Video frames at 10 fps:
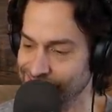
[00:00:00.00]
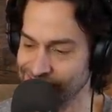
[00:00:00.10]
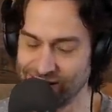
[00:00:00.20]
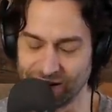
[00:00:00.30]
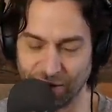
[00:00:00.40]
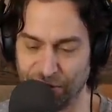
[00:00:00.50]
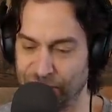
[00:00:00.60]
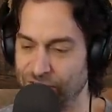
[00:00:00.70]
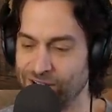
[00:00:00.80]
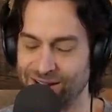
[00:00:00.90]
it's like a
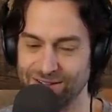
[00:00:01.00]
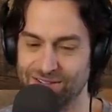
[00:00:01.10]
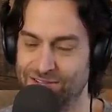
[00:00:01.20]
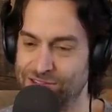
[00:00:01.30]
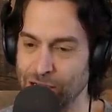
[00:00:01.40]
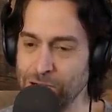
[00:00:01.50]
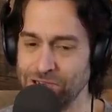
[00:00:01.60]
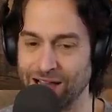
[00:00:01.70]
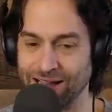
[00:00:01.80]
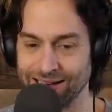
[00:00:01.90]
fucking
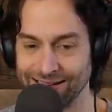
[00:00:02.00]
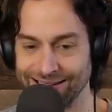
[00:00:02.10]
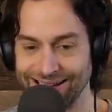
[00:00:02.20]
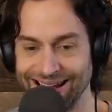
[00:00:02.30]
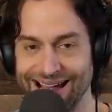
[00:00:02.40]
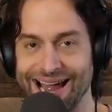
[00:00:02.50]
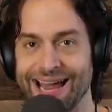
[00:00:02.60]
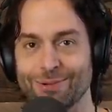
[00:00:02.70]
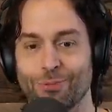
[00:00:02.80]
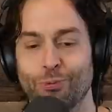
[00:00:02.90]
donut.
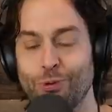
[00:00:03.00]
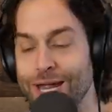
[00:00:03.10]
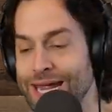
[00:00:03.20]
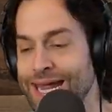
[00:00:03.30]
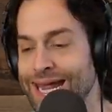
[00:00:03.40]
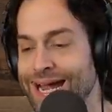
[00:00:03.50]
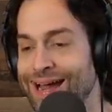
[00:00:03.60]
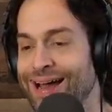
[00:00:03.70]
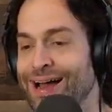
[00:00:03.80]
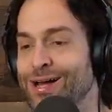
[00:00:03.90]
And we
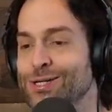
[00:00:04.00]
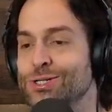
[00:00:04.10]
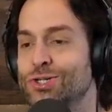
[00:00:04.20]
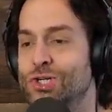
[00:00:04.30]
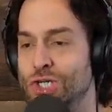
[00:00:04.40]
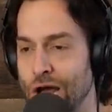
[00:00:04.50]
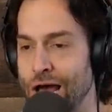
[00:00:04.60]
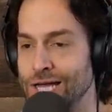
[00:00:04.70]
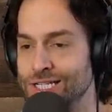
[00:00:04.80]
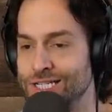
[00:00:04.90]

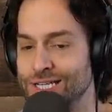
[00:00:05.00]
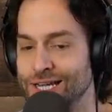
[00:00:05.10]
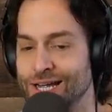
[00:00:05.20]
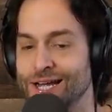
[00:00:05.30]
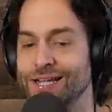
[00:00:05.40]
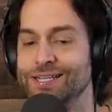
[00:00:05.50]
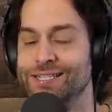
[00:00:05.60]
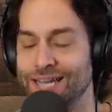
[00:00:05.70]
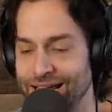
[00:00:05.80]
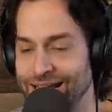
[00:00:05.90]
just
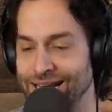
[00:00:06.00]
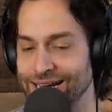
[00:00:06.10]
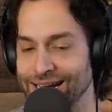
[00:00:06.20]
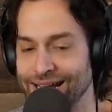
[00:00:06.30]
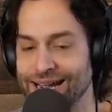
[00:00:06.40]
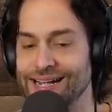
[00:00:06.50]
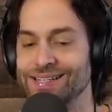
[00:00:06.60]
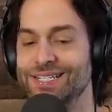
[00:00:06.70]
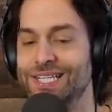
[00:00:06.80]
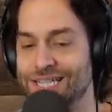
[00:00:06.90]
didn't
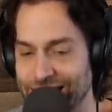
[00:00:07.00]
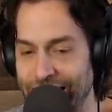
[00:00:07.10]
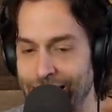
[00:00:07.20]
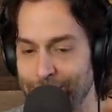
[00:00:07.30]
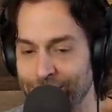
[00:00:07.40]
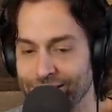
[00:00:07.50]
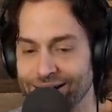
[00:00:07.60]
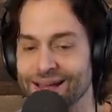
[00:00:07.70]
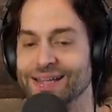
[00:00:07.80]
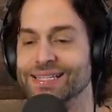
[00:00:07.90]
stop
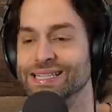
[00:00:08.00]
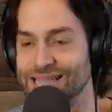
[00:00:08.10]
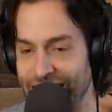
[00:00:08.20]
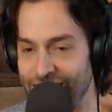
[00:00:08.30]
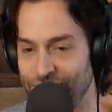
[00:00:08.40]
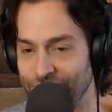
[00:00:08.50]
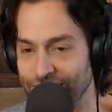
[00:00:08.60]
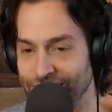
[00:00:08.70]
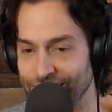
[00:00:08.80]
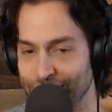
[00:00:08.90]

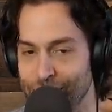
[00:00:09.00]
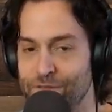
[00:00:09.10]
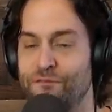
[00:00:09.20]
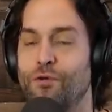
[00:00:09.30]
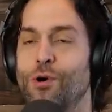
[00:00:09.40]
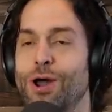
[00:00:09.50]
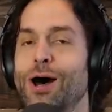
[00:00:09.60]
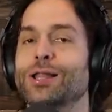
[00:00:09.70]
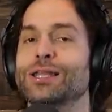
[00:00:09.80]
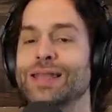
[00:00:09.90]
laughing for
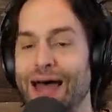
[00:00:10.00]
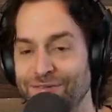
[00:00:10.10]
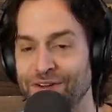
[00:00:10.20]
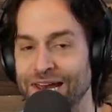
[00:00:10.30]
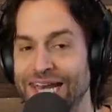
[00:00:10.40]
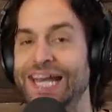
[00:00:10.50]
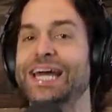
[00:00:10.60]
11